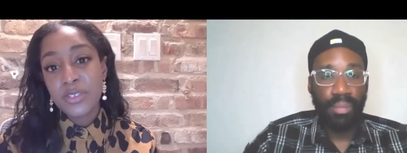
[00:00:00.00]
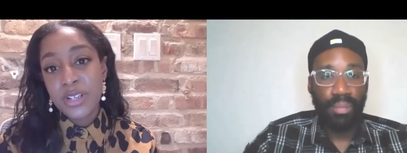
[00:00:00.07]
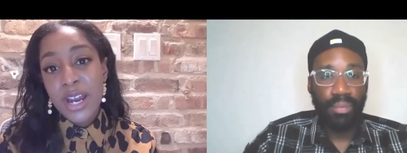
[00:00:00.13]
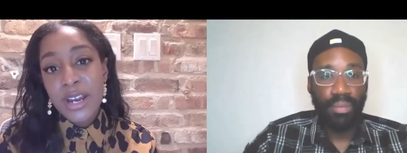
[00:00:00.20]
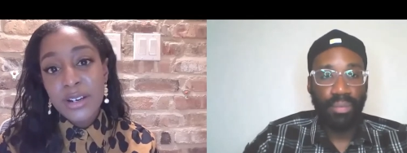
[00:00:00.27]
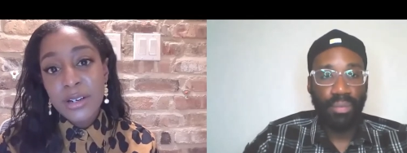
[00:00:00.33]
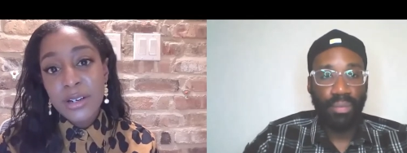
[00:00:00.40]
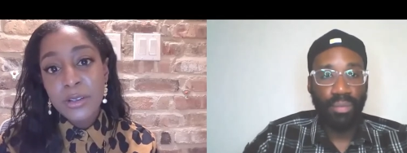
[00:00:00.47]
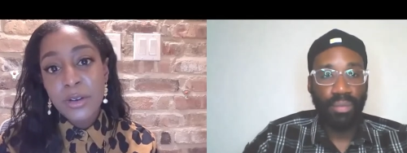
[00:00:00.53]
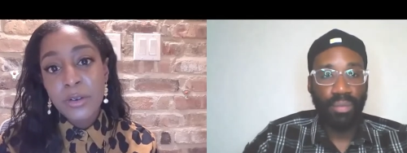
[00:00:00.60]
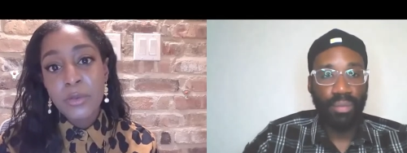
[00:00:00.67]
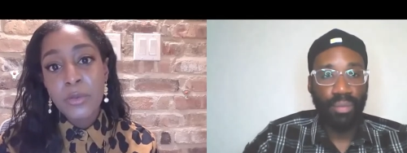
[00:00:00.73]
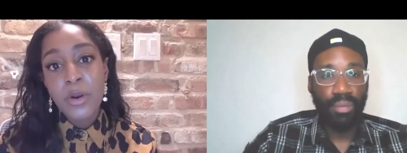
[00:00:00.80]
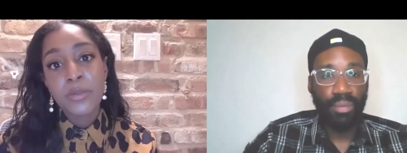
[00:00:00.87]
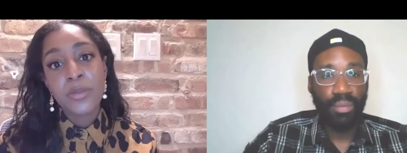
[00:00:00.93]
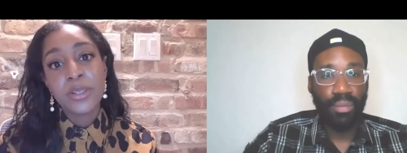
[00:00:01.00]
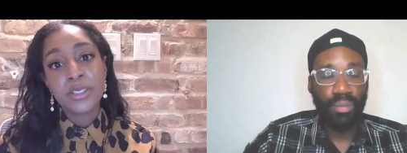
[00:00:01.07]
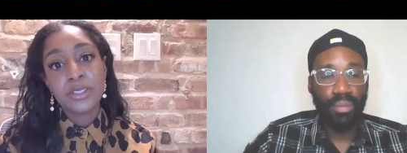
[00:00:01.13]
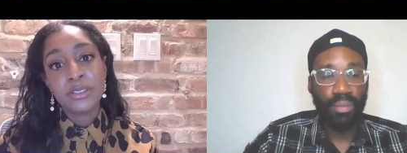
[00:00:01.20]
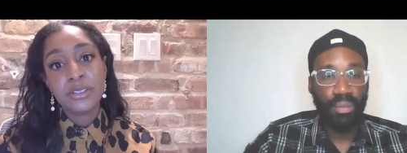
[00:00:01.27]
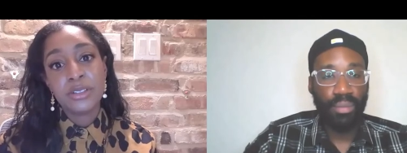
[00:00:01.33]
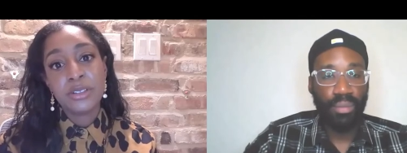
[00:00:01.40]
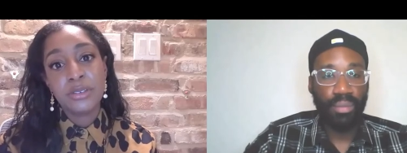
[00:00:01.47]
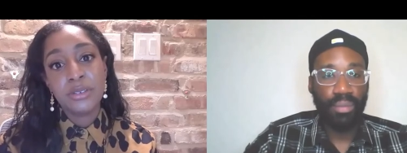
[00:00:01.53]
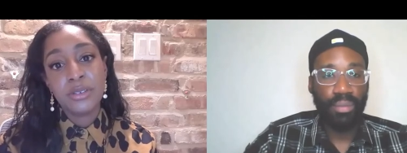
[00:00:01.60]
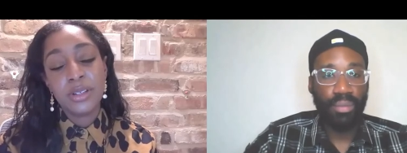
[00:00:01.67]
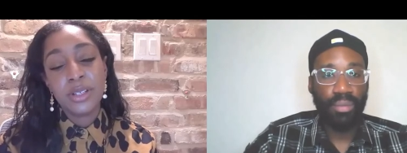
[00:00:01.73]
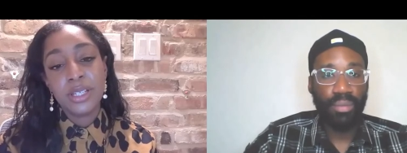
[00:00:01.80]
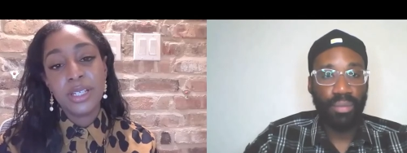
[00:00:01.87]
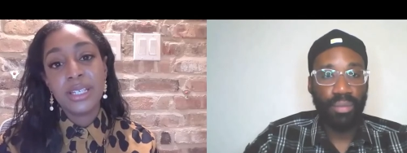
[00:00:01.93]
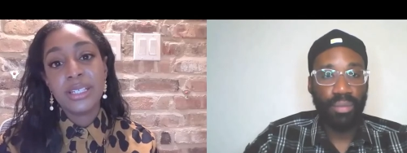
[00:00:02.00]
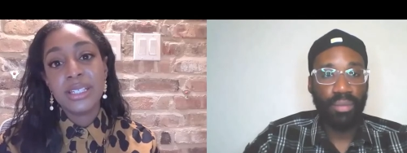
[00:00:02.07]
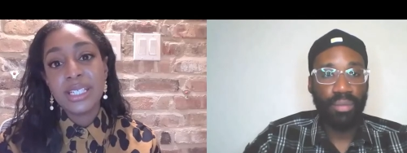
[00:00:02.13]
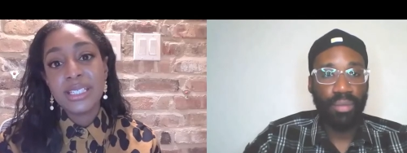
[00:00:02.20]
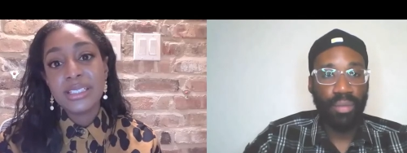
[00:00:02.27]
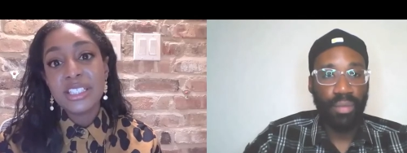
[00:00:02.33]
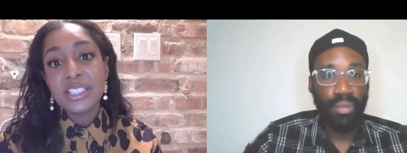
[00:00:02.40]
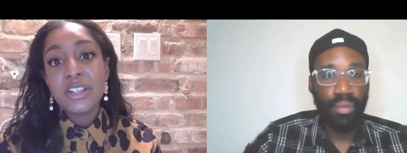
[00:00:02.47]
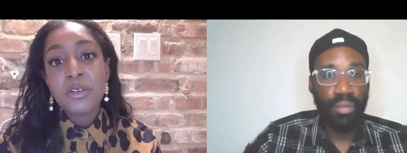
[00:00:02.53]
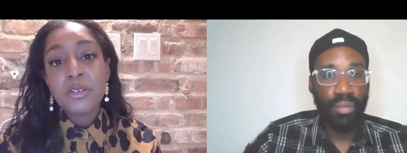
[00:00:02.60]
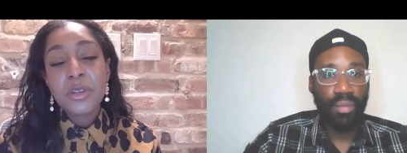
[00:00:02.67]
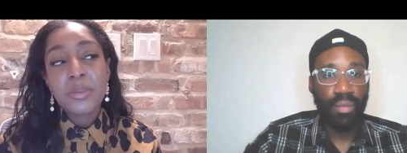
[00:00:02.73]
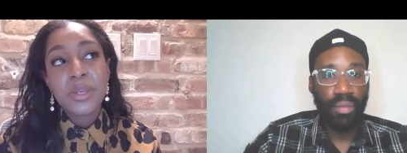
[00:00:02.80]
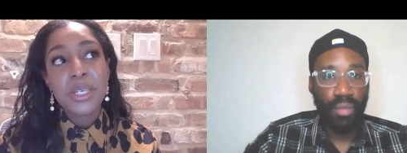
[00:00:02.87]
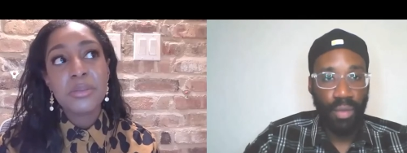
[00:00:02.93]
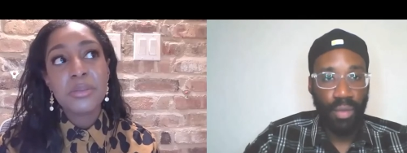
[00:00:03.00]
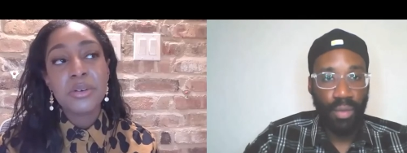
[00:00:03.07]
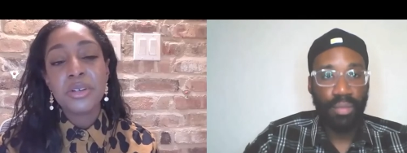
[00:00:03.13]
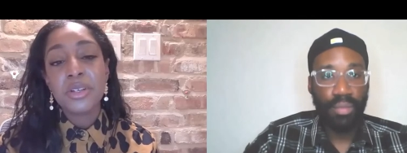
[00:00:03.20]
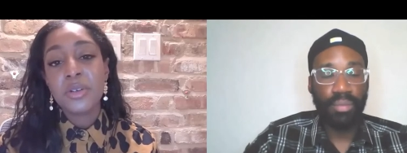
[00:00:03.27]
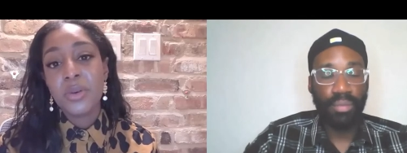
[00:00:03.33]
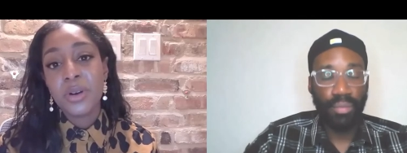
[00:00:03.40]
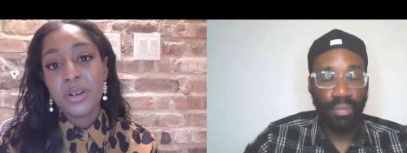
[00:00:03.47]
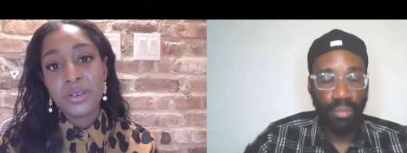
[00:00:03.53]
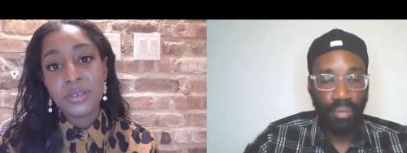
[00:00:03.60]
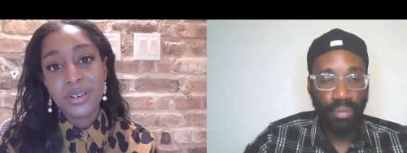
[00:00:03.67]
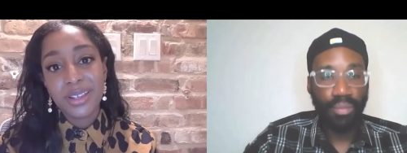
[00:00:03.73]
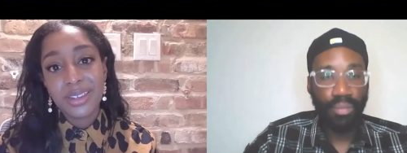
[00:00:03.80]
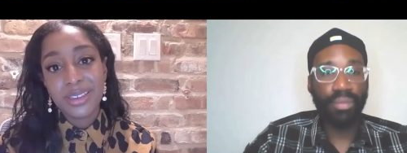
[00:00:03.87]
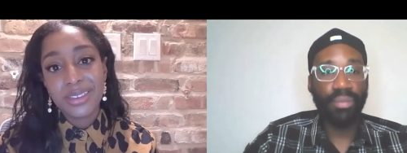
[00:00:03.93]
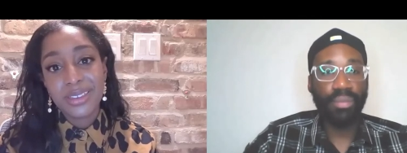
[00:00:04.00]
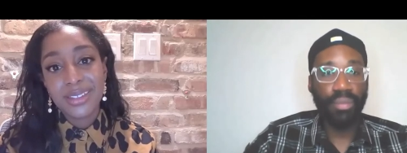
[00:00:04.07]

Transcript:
Speaker 1: you're not in it alone, what must you do? Get to know the people you work with.